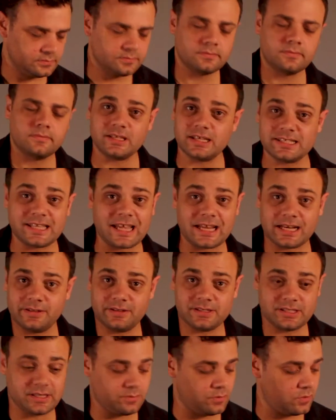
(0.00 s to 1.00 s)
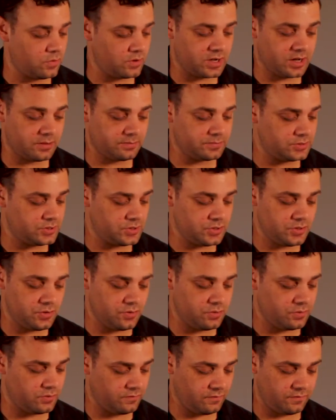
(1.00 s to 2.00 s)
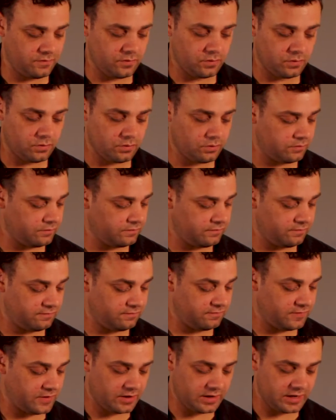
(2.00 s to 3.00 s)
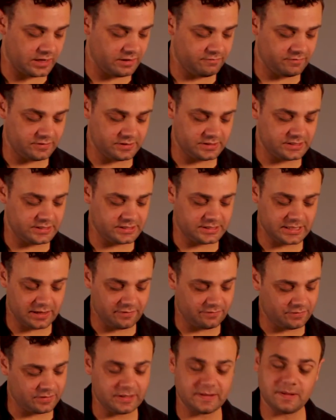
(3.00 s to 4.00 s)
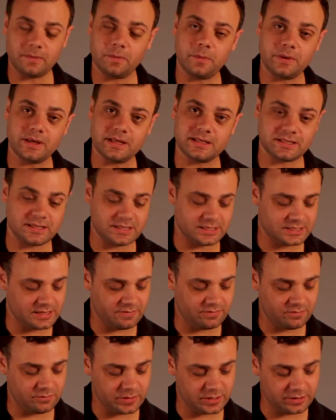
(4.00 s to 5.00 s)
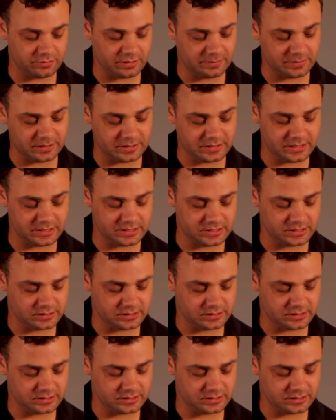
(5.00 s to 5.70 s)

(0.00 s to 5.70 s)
It's exactly the same walk up, 2, 4, 5, 7, and then when we get to the 7, we're grabbing this,